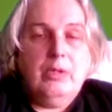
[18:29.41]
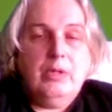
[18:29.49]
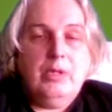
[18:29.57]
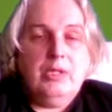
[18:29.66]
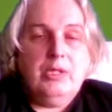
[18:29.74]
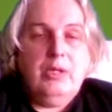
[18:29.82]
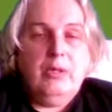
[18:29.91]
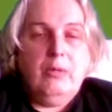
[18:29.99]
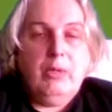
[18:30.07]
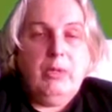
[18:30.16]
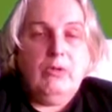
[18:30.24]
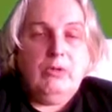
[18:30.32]
Said there'd be
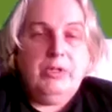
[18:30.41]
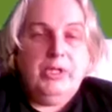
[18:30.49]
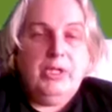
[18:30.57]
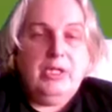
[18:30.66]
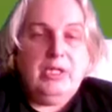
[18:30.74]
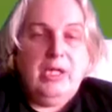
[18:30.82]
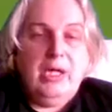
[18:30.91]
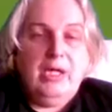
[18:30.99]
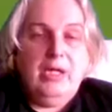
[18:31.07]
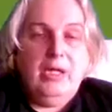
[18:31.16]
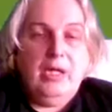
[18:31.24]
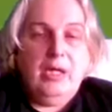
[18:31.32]
goals in this tie,
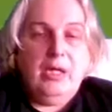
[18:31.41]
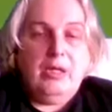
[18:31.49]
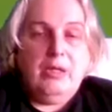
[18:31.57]
didn't I?